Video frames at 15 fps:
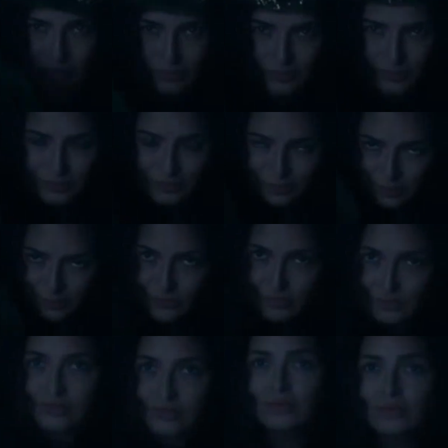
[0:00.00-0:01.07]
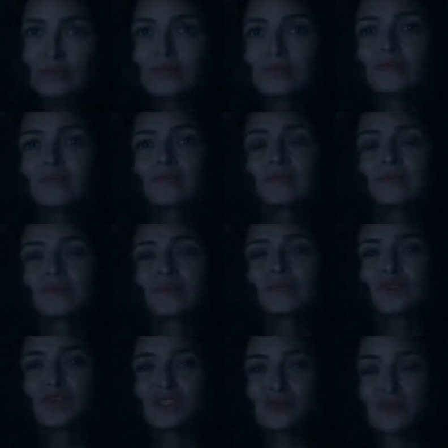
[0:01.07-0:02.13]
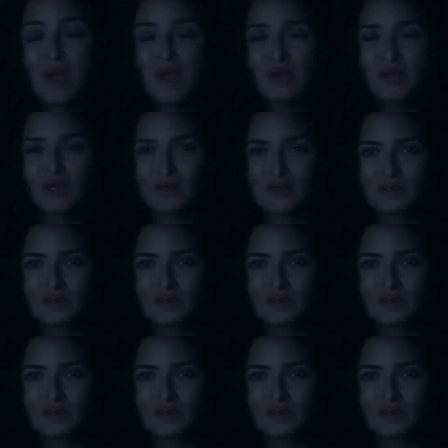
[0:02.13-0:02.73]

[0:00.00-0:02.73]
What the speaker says: meets a significant character, Triss Merigold.